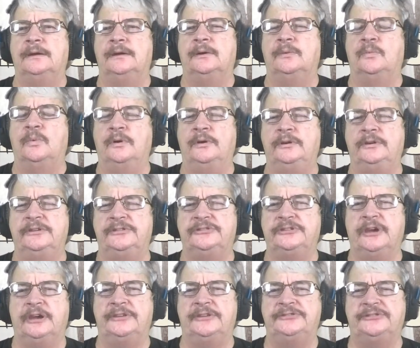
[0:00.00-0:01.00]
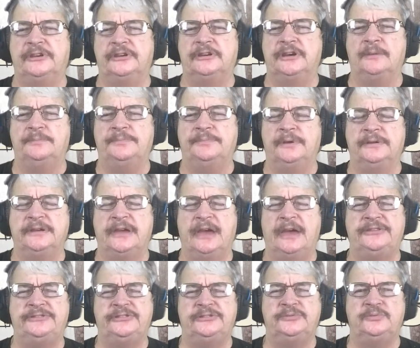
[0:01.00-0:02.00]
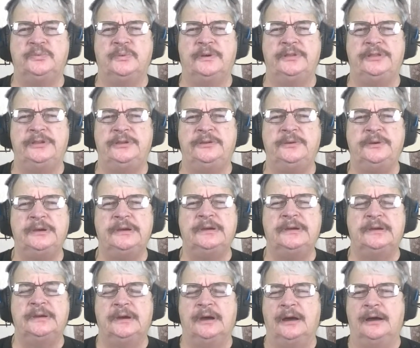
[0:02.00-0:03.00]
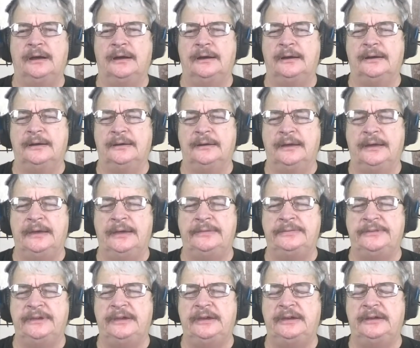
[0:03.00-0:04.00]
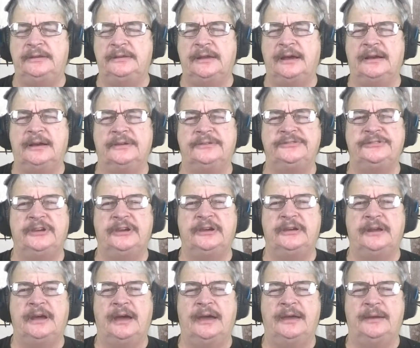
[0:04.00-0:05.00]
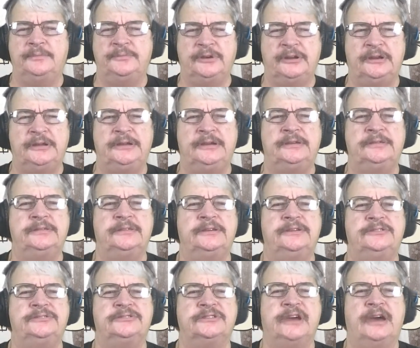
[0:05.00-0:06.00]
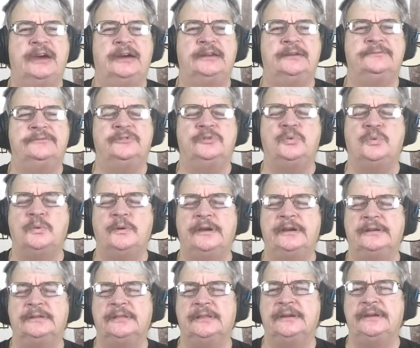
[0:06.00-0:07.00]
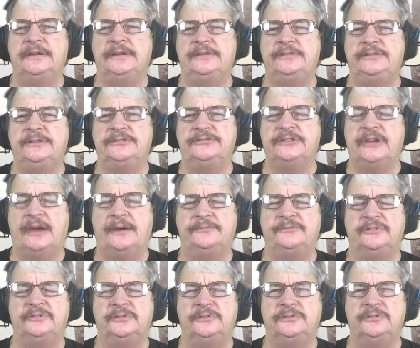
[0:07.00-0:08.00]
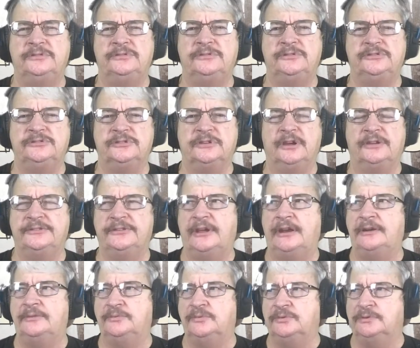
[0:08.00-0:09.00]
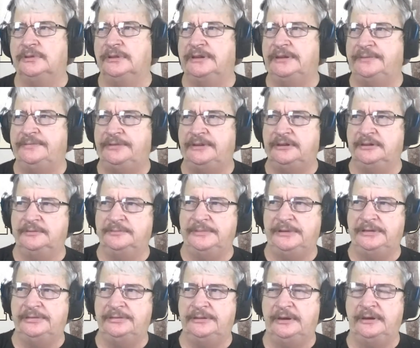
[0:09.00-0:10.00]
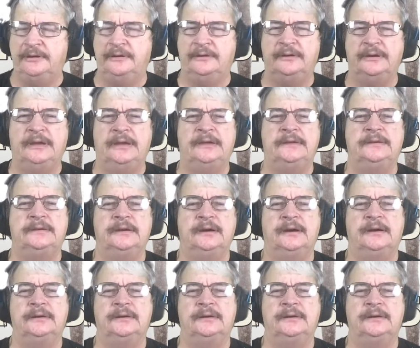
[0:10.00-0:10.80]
Want to discuss a couple of cases with you. And then, like I said, I am going to end this kind of quickly this afternoon just because I don't want to leave them in there and